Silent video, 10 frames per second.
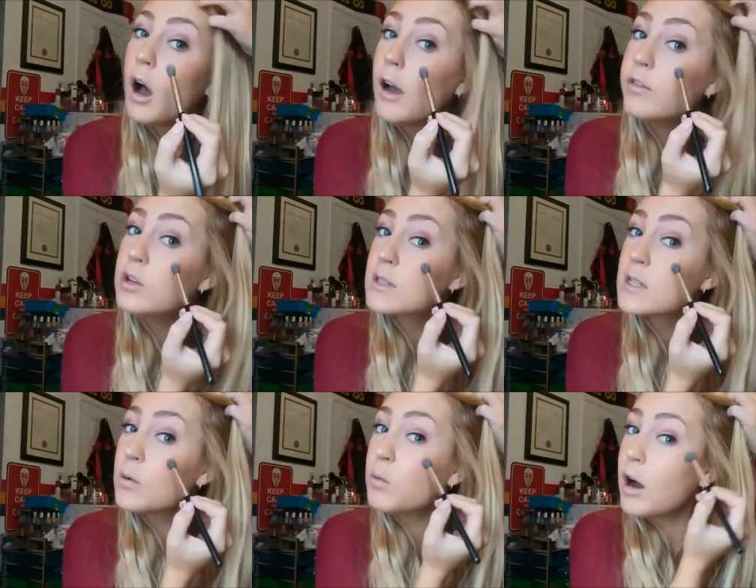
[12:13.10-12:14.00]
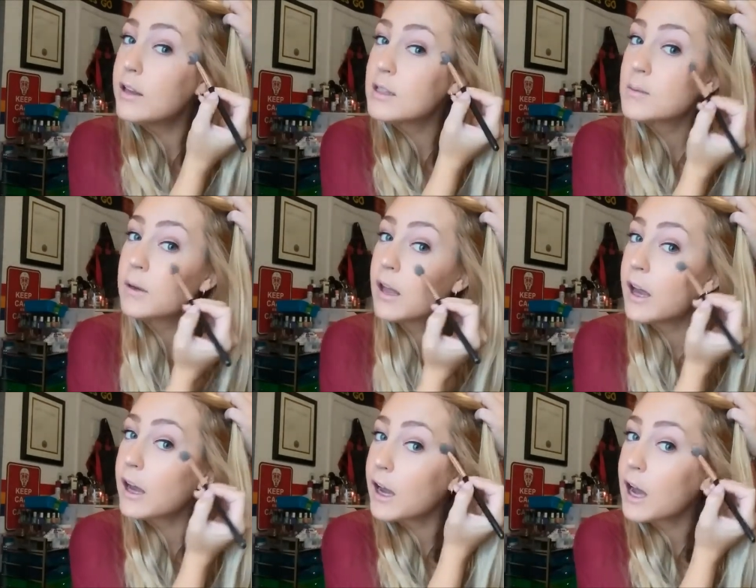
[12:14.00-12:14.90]
I've used it once, but
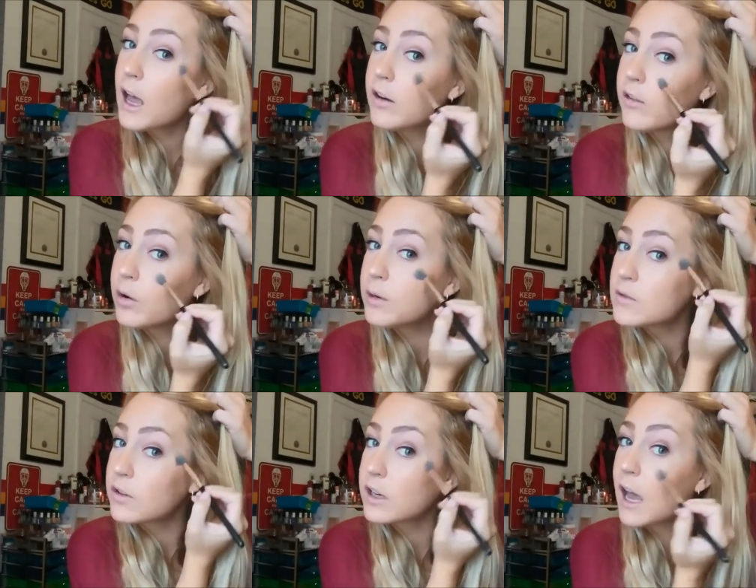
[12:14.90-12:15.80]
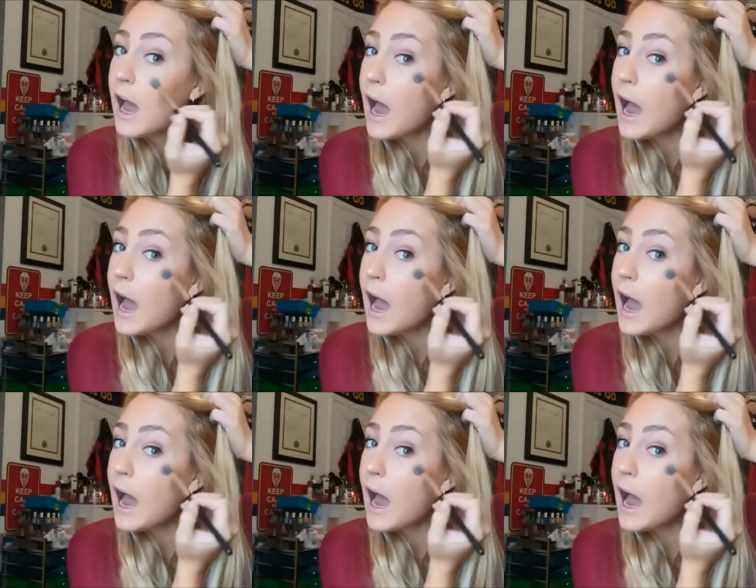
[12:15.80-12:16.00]
like I kind of always forget